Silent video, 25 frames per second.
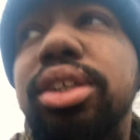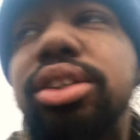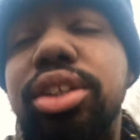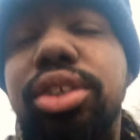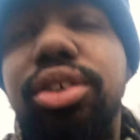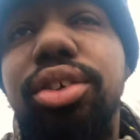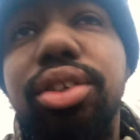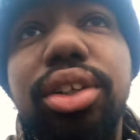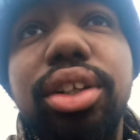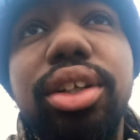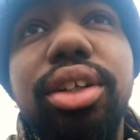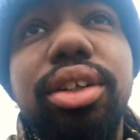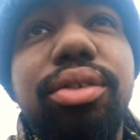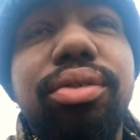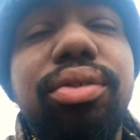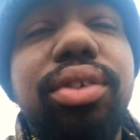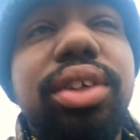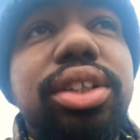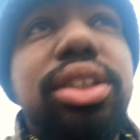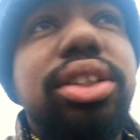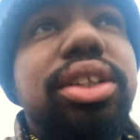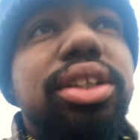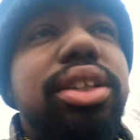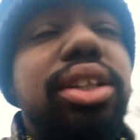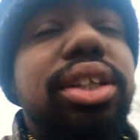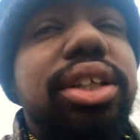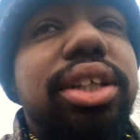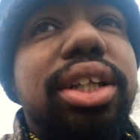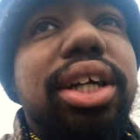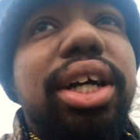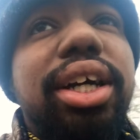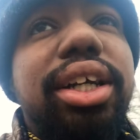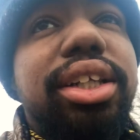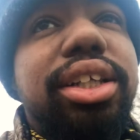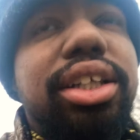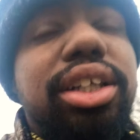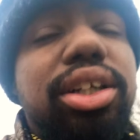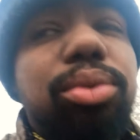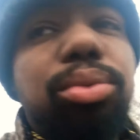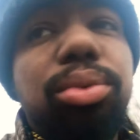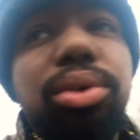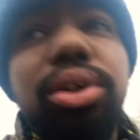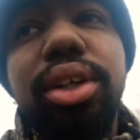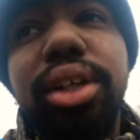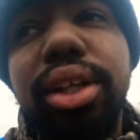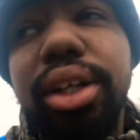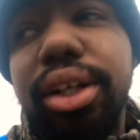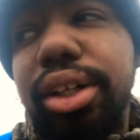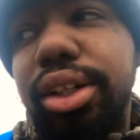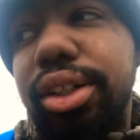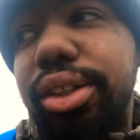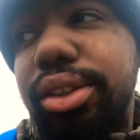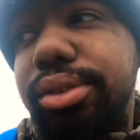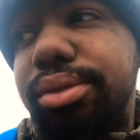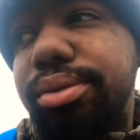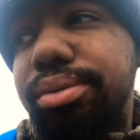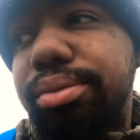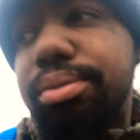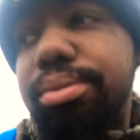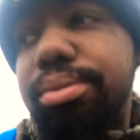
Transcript: So then eventually that didn't work out